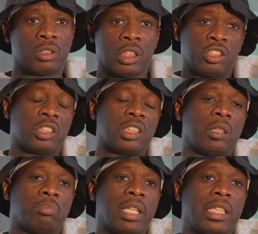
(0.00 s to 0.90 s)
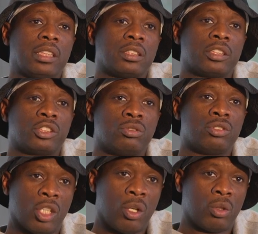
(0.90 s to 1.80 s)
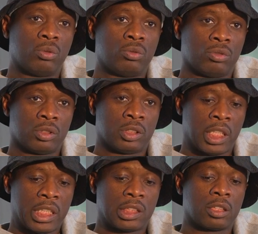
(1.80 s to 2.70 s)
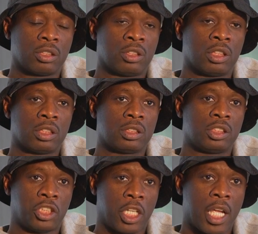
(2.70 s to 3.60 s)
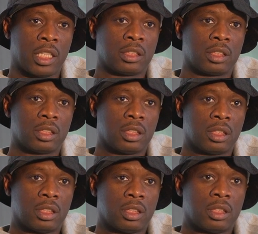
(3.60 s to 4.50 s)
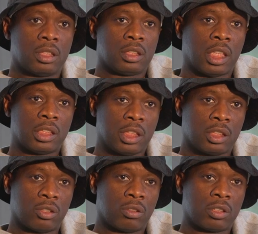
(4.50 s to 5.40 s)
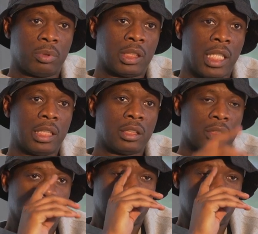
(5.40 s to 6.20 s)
then you shouldn't complain because you know there's a good chance that she's going to be late